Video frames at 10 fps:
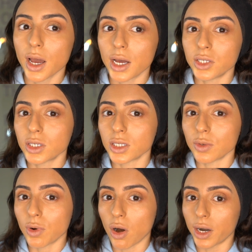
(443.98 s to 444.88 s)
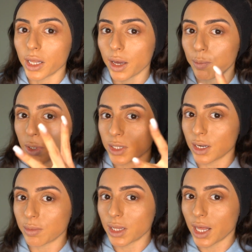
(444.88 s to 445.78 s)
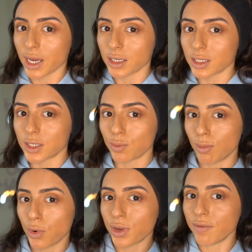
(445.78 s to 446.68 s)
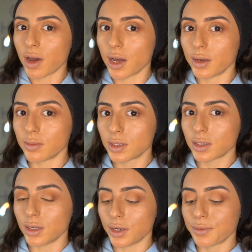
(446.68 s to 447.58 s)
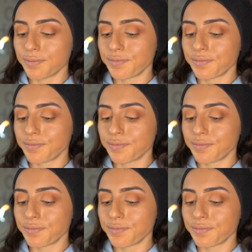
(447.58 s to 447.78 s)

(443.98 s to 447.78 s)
As you can see, we're already like building up the like smoky vibes, you know?